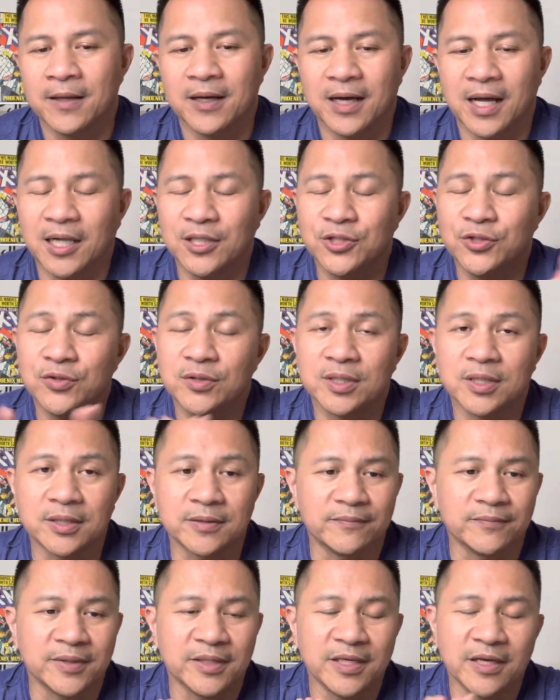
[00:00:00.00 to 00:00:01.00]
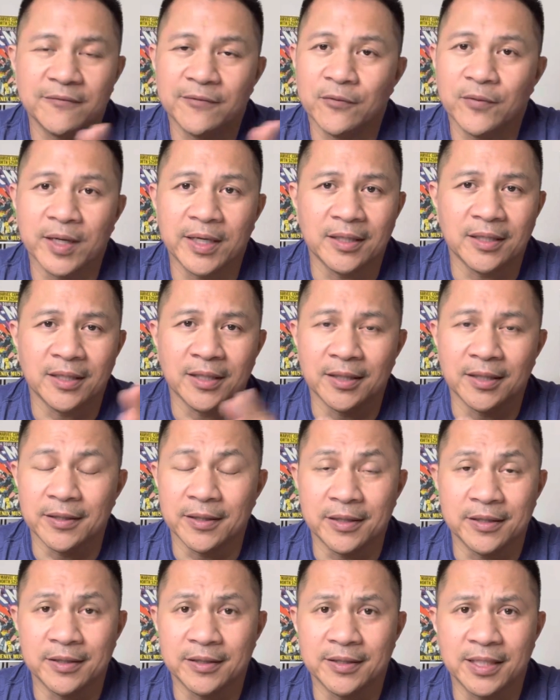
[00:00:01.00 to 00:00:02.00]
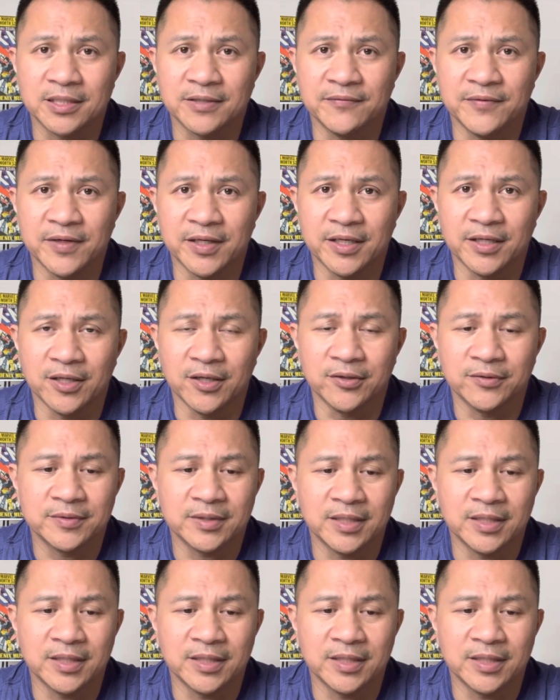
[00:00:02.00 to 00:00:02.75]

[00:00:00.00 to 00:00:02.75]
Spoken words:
I'll do a giveaway in the next video.